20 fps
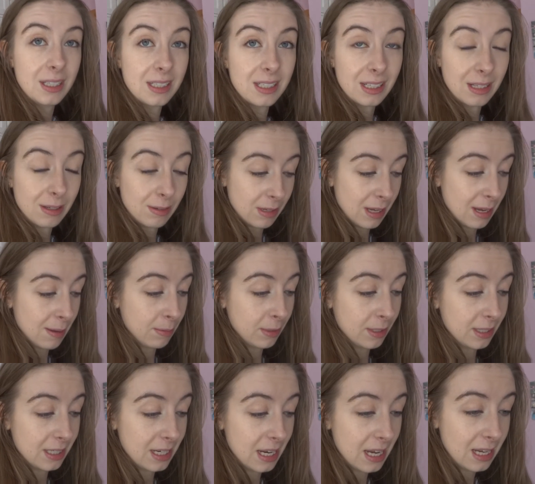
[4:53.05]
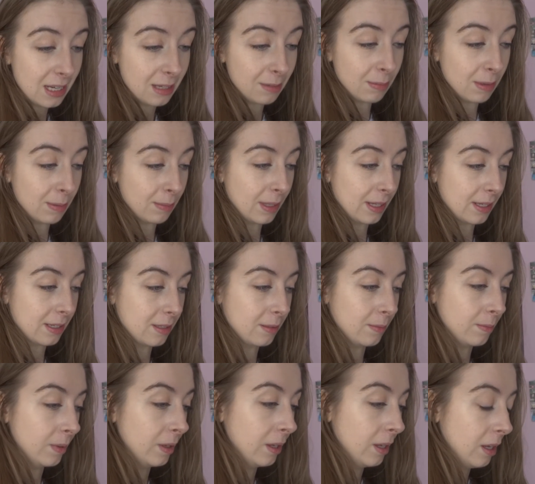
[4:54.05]
till he was able to take me, bless
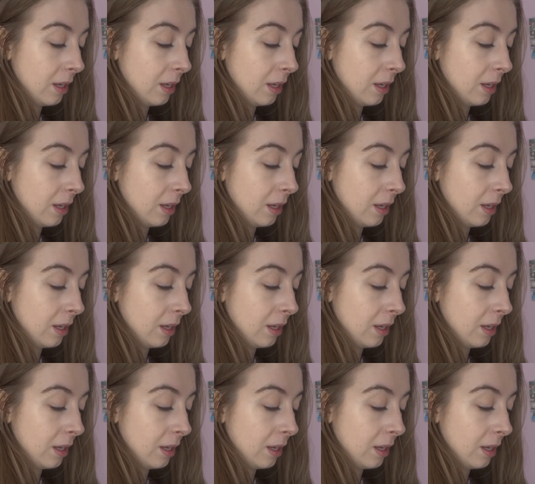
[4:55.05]
him.